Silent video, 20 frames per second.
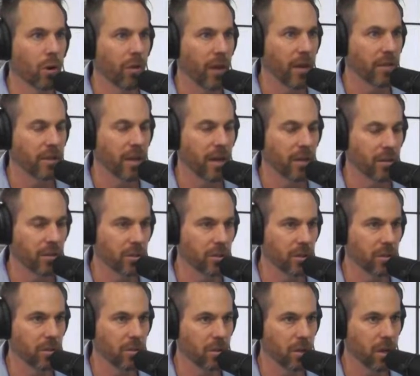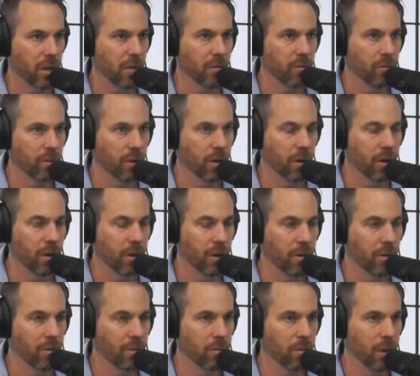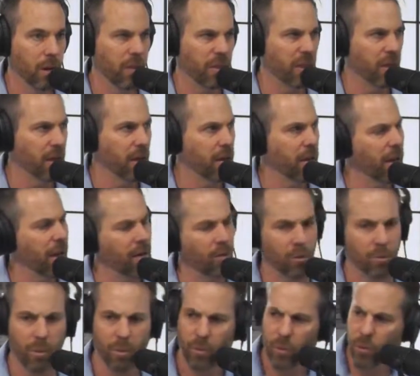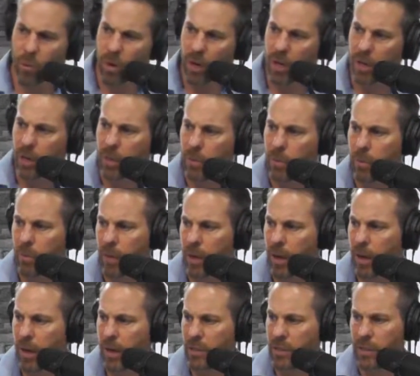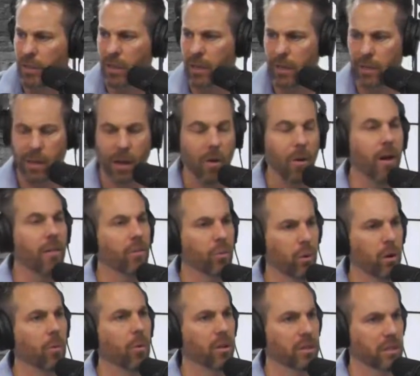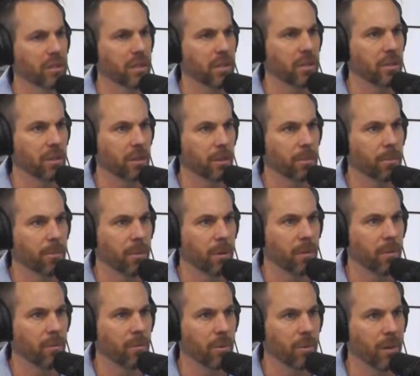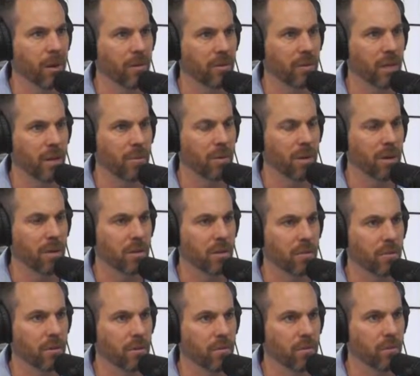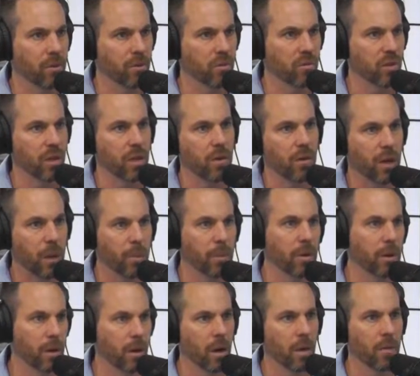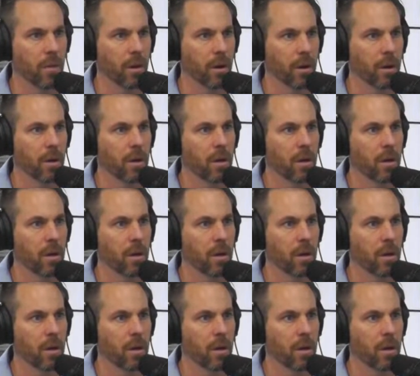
And that's actually kind of, I don't remember what I did with that. That's what it was, is I took about 10 minutes of a first video and I put it on there.